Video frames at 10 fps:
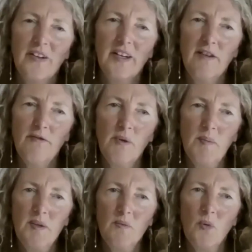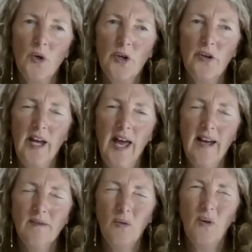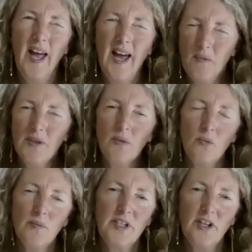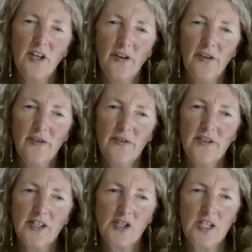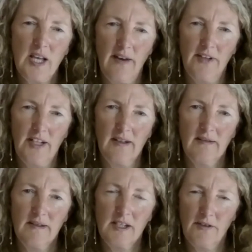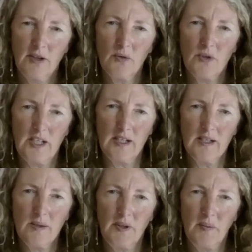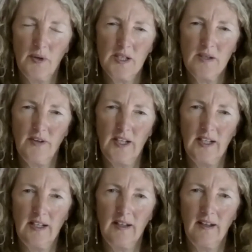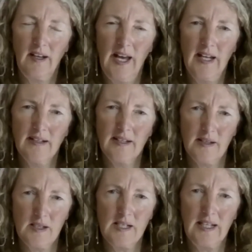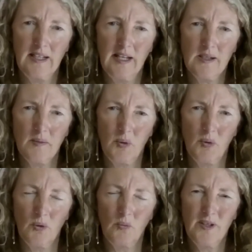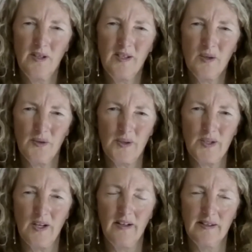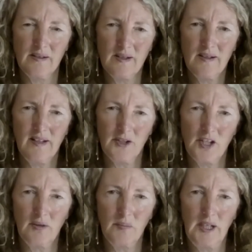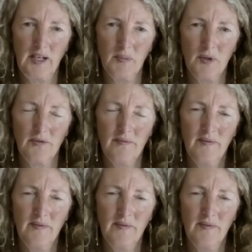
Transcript: if women were how, would a woman know that she's having difficulties with breastfeeding and does need that support what are the sort of signs that she could pick up on